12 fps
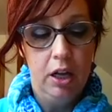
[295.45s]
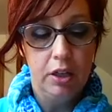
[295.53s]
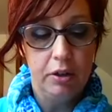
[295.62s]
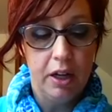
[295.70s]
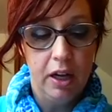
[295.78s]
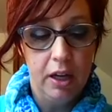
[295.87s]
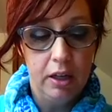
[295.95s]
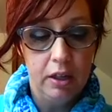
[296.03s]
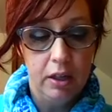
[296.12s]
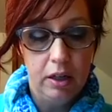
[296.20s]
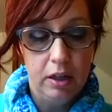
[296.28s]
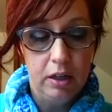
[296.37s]
You get
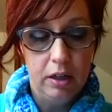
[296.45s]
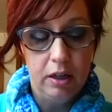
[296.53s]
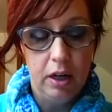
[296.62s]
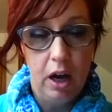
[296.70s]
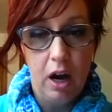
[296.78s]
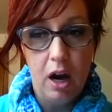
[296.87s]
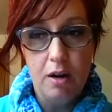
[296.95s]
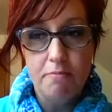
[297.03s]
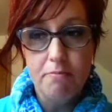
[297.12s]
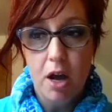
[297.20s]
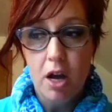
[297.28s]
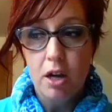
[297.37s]

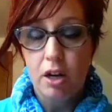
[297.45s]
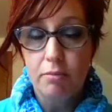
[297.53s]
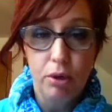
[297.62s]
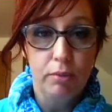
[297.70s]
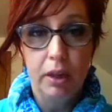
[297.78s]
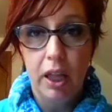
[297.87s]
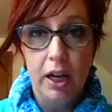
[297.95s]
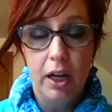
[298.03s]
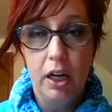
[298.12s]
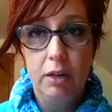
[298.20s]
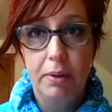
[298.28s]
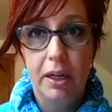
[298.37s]
um,
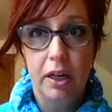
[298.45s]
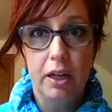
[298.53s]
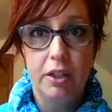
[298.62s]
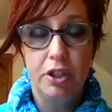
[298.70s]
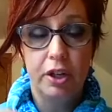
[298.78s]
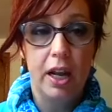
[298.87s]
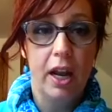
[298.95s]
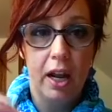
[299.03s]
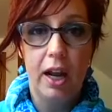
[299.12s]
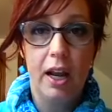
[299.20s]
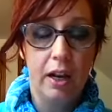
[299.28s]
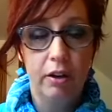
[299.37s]
combobulated because you can't
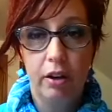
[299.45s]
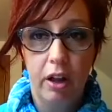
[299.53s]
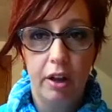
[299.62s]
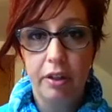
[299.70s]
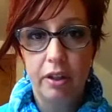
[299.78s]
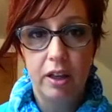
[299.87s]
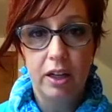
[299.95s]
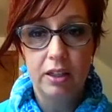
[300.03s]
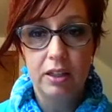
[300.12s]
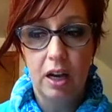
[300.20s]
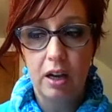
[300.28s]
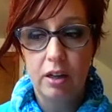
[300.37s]
handle all the things
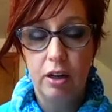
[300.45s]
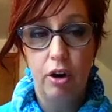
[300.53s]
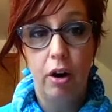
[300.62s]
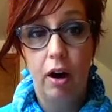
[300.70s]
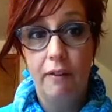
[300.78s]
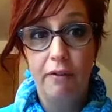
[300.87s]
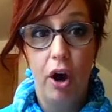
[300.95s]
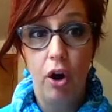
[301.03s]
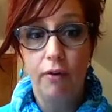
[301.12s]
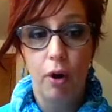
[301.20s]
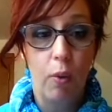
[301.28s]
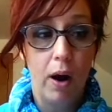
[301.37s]
that you know, of the
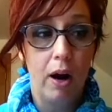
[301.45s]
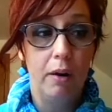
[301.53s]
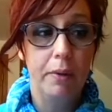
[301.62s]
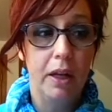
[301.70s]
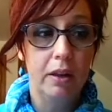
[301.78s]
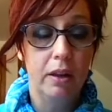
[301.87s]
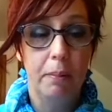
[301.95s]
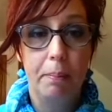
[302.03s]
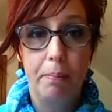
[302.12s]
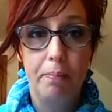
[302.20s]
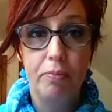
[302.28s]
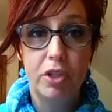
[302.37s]
overwhelm and the
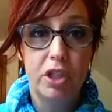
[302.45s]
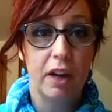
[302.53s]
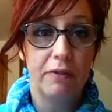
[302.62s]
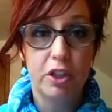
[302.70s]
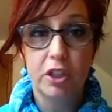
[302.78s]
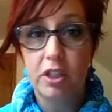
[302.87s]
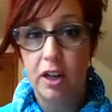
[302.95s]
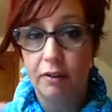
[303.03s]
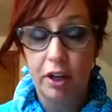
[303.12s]
stuff just never